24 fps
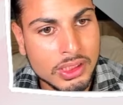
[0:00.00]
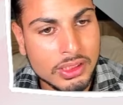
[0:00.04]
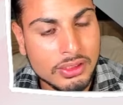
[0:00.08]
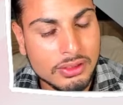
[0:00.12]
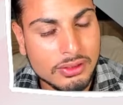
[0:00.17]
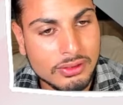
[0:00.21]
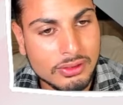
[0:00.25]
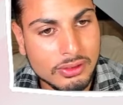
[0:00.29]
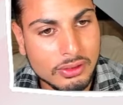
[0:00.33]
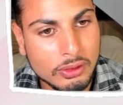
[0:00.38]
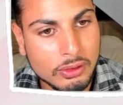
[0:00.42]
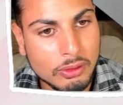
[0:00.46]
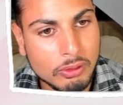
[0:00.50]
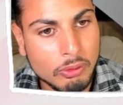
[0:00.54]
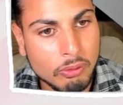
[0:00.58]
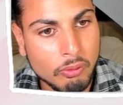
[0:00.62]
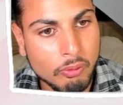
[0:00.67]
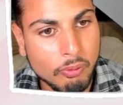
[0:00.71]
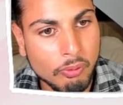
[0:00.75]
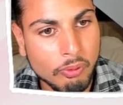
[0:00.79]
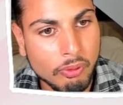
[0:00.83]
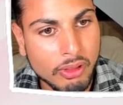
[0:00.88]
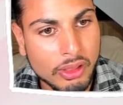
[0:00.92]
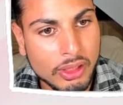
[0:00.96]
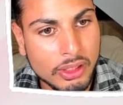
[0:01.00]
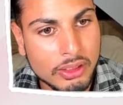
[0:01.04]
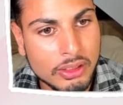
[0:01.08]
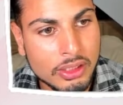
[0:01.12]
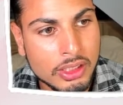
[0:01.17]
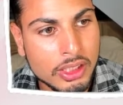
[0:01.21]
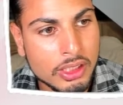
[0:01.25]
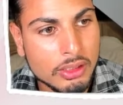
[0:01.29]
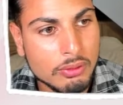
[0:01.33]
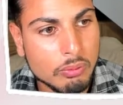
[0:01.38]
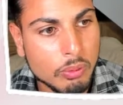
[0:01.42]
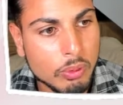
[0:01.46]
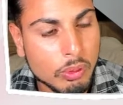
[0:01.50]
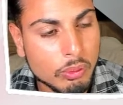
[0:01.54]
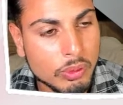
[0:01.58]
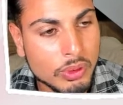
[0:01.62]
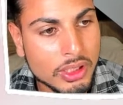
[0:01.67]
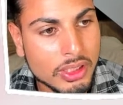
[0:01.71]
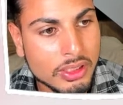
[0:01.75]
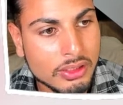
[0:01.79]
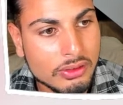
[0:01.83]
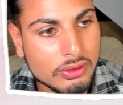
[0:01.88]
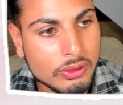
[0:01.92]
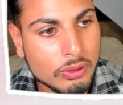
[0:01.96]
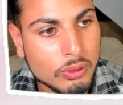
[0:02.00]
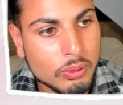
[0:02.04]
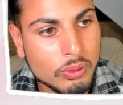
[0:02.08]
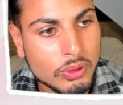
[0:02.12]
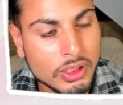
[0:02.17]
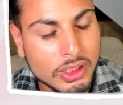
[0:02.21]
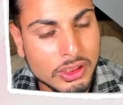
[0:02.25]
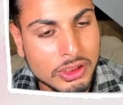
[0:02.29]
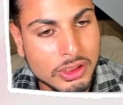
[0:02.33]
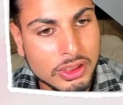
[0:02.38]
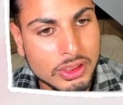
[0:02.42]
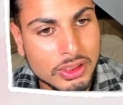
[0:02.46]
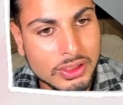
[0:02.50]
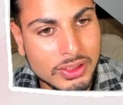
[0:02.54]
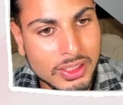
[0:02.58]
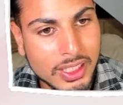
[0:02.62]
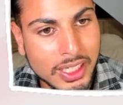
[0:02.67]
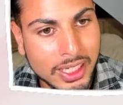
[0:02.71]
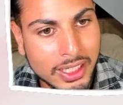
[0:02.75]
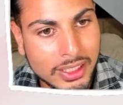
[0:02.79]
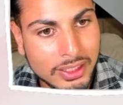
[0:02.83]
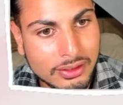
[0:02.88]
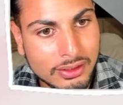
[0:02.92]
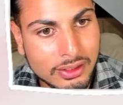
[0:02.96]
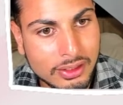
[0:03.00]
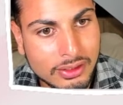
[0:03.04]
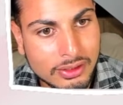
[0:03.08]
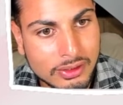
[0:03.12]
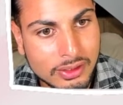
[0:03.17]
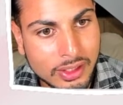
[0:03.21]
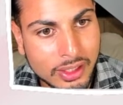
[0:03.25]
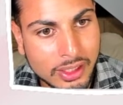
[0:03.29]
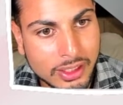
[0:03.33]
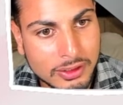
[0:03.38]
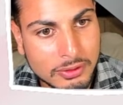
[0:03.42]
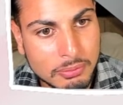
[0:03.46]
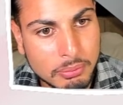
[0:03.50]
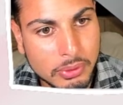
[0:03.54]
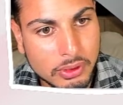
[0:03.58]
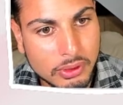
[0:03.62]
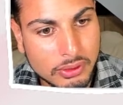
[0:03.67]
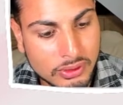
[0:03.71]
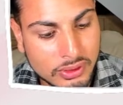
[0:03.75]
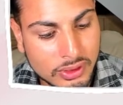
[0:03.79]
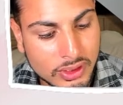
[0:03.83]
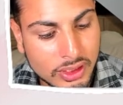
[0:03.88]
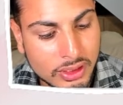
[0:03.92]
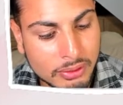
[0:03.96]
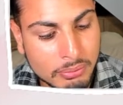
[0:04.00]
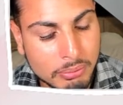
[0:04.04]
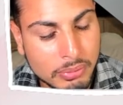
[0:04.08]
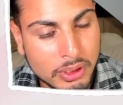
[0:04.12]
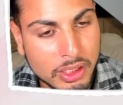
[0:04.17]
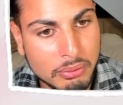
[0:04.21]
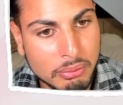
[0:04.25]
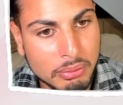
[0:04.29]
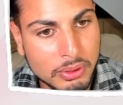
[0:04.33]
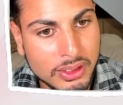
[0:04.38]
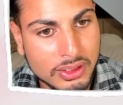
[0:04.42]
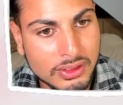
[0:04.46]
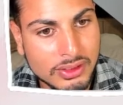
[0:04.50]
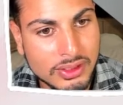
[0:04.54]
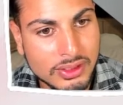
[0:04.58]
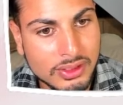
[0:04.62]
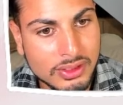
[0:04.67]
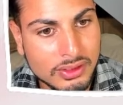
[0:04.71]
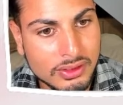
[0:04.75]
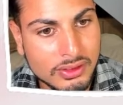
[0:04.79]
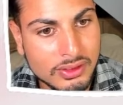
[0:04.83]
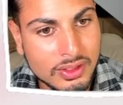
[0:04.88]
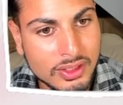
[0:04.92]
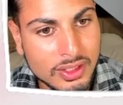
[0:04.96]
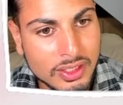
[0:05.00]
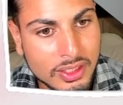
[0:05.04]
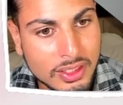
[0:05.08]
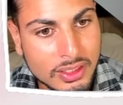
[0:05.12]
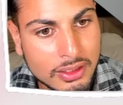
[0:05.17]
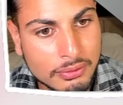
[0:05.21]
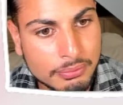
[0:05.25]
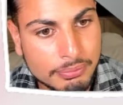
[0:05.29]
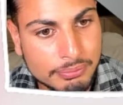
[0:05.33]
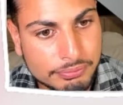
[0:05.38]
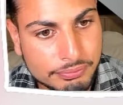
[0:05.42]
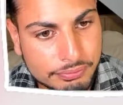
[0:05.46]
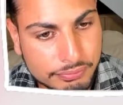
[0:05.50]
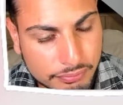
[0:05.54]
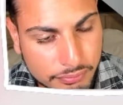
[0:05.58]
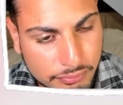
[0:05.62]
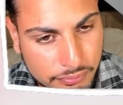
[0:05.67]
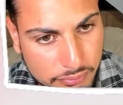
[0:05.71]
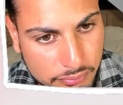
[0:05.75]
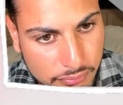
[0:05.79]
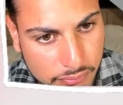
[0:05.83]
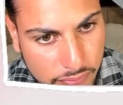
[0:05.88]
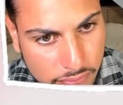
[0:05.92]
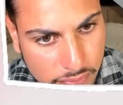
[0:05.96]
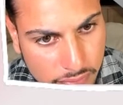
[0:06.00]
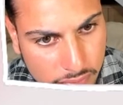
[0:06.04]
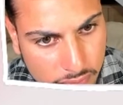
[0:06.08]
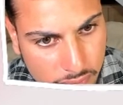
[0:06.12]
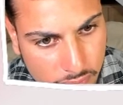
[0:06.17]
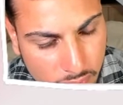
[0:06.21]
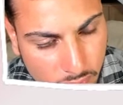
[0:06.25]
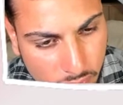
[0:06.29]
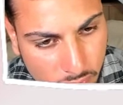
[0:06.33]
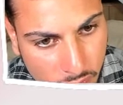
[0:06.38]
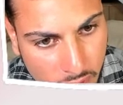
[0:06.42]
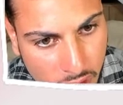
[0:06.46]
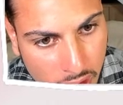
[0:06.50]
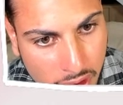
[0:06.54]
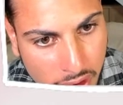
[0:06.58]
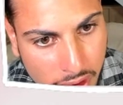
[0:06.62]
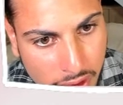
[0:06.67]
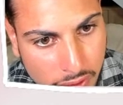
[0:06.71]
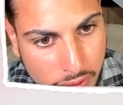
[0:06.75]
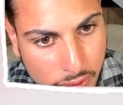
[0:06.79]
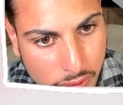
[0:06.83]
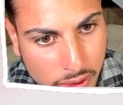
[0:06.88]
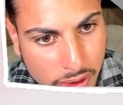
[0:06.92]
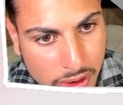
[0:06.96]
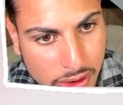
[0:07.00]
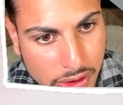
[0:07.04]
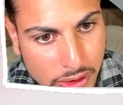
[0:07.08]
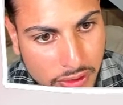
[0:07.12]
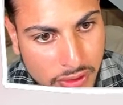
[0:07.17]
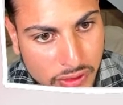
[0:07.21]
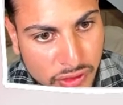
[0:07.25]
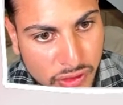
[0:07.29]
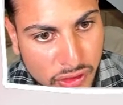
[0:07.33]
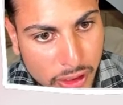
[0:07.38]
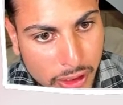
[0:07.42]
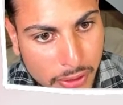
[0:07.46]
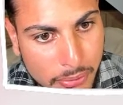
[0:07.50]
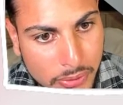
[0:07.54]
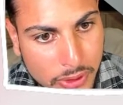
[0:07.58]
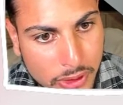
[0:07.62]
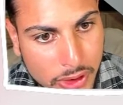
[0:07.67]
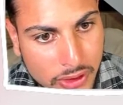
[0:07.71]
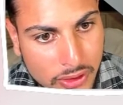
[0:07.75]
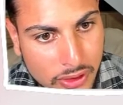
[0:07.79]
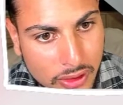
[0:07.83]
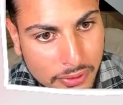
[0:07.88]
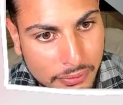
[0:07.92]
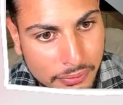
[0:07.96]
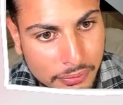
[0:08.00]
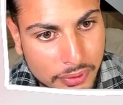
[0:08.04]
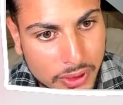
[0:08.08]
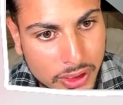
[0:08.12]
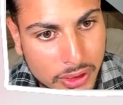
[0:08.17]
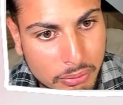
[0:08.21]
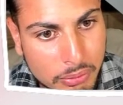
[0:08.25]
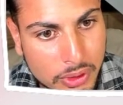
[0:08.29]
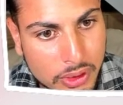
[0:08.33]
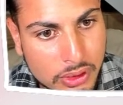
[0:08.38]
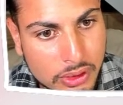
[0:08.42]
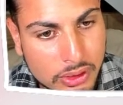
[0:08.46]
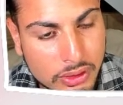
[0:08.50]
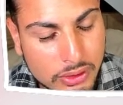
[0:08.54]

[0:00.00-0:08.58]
So what we can do is just add a text box here by pressing T, and then you can just type, just like Figma,